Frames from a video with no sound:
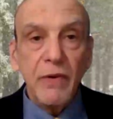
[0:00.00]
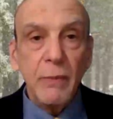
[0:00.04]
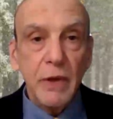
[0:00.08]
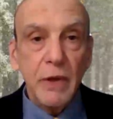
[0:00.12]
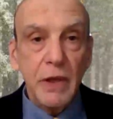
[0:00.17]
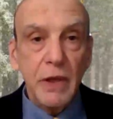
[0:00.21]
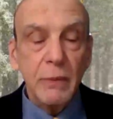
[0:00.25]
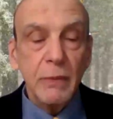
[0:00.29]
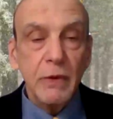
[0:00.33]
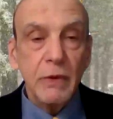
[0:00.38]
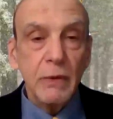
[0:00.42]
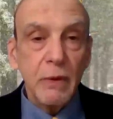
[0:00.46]
from
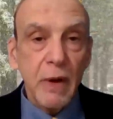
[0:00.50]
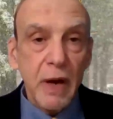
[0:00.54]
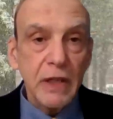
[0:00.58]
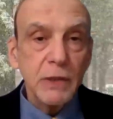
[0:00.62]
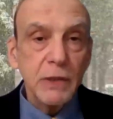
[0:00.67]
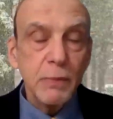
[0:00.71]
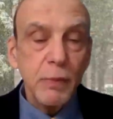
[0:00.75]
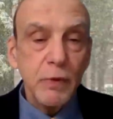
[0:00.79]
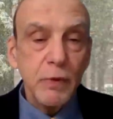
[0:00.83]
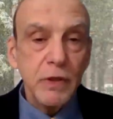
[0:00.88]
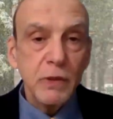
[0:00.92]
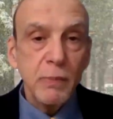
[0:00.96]
a human
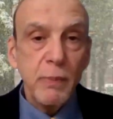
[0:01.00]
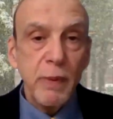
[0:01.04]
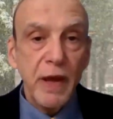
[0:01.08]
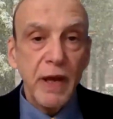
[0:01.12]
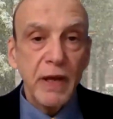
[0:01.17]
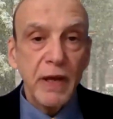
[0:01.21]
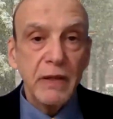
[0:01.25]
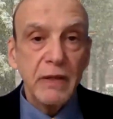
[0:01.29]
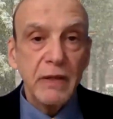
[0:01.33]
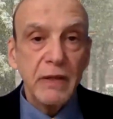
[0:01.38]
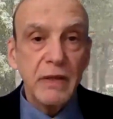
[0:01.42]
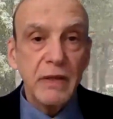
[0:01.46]
rights
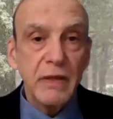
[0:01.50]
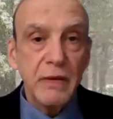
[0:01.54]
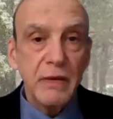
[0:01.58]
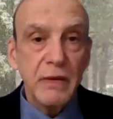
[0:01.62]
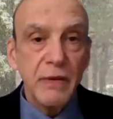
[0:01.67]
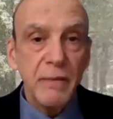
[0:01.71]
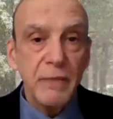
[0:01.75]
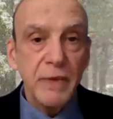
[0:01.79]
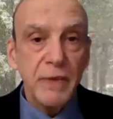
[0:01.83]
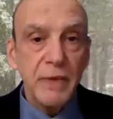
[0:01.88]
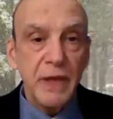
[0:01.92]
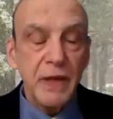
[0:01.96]
perspective,
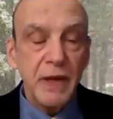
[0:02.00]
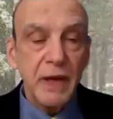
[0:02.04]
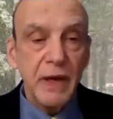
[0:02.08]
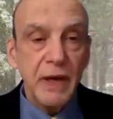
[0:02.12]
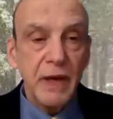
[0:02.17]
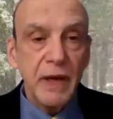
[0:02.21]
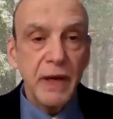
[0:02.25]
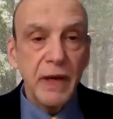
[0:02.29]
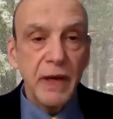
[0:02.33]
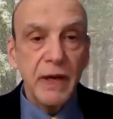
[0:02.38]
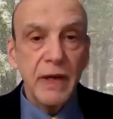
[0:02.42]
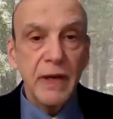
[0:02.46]

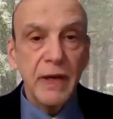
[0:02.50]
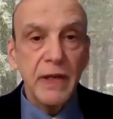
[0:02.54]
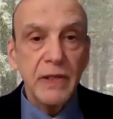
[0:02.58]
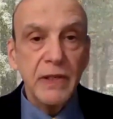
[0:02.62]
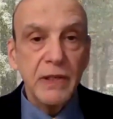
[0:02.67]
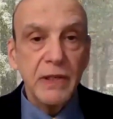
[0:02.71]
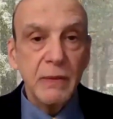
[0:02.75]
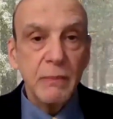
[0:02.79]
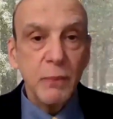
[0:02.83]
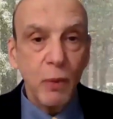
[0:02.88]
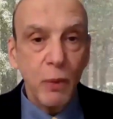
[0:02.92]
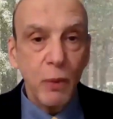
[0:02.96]

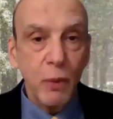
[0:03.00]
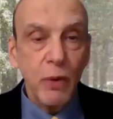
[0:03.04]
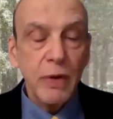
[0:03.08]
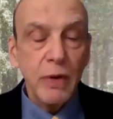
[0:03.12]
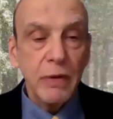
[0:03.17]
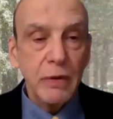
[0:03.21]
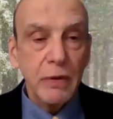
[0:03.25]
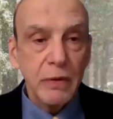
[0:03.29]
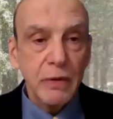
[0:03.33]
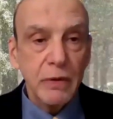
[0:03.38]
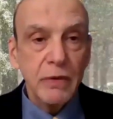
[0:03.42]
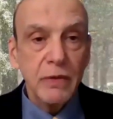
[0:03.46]
it's
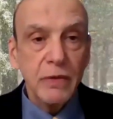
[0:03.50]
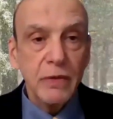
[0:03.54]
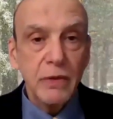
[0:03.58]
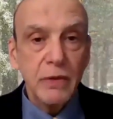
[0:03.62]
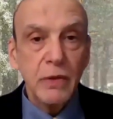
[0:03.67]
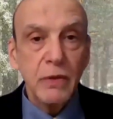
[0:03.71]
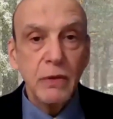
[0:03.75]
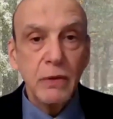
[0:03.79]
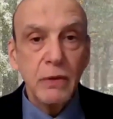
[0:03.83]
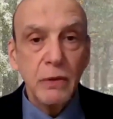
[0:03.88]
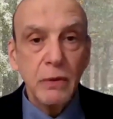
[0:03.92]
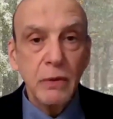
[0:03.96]
important
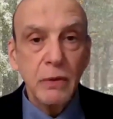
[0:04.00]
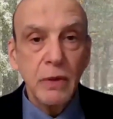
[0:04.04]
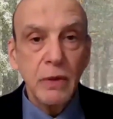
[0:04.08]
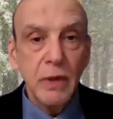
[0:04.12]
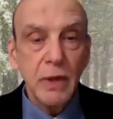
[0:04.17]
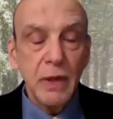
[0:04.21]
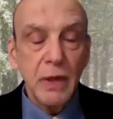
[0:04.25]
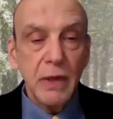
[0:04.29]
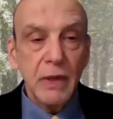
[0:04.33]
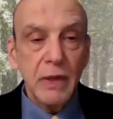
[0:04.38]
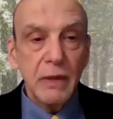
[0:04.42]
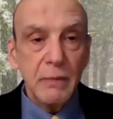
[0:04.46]
to
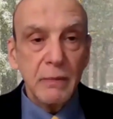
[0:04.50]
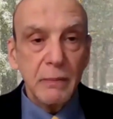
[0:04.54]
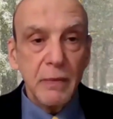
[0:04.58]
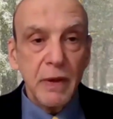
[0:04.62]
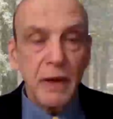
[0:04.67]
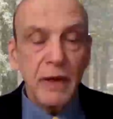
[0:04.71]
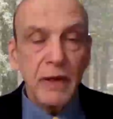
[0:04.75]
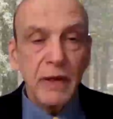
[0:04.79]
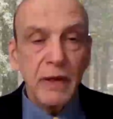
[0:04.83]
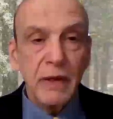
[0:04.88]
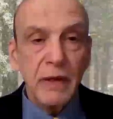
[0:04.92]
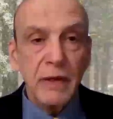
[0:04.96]

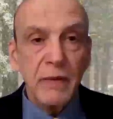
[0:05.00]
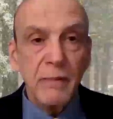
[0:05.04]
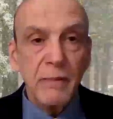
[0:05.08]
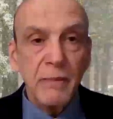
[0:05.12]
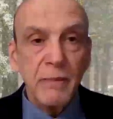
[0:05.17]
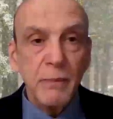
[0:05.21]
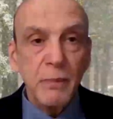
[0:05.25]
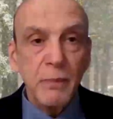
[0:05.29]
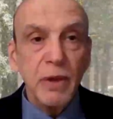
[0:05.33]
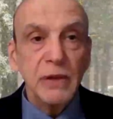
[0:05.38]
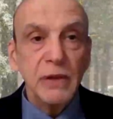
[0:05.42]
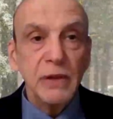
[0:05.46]

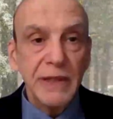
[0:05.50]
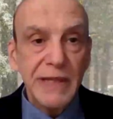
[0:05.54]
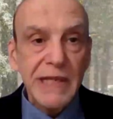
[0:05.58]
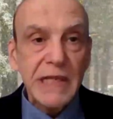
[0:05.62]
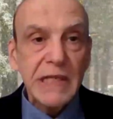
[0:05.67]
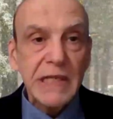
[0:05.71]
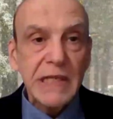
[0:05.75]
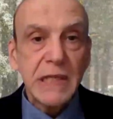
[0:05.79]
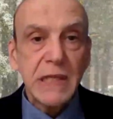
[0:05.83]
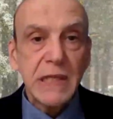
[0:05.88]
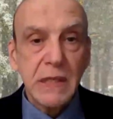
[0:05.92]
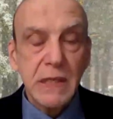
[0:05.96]

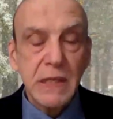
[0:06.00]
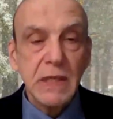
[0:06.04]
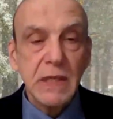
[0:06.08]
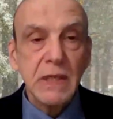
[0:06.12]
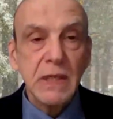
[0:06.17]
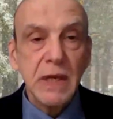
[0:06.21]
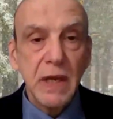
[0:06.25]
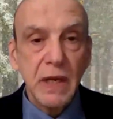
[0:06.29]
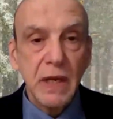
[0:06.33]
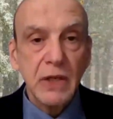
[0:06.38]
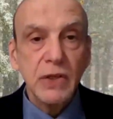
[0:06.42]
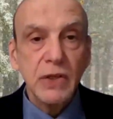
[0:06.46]
police the
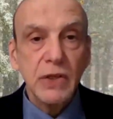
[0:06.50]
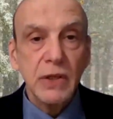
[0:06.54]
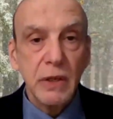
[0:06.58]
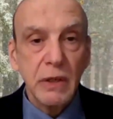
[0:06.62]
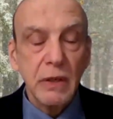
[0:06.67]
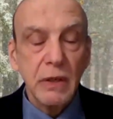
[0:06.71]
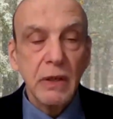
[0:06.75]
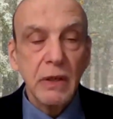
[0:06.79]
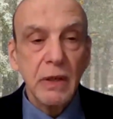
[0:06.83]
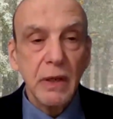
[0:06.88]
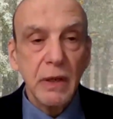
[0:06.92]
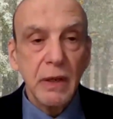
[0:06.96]

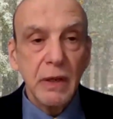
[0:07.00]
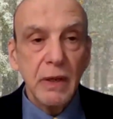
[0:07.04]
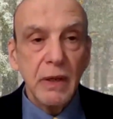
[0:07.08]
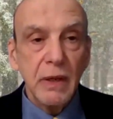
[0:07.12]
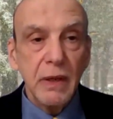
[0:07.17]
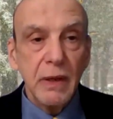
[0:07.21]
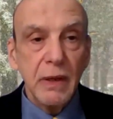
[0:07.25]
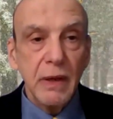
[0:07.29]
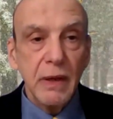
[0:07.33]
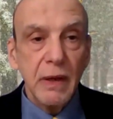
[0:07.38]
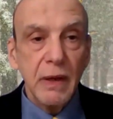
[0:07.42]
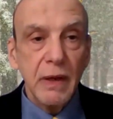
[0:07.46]
distinction
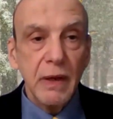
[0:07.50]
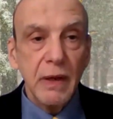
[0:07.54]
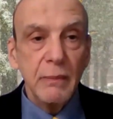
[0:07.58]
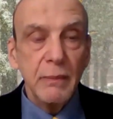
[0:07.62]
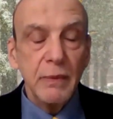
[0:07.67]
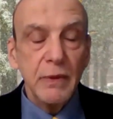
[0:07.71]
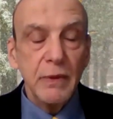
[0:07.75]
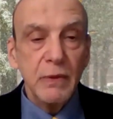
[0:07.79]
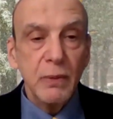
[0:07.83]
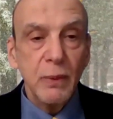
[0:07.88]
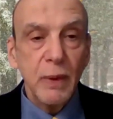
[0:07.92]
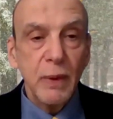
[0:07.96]

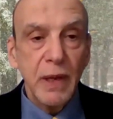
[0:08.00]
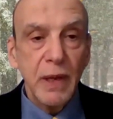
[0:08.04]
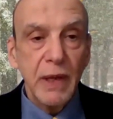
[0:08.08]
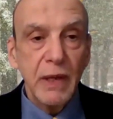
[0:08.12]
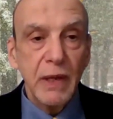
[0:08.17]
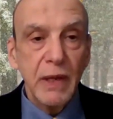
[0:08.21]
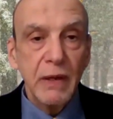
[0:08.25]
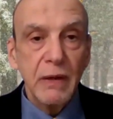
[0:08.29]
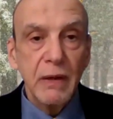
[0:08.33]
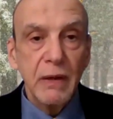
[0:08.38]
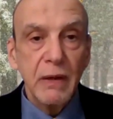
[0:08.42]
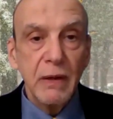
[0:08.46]

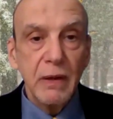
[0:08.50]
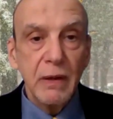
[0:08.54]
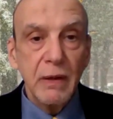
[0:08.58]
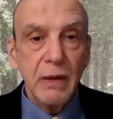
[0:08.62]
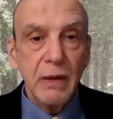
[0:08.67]
between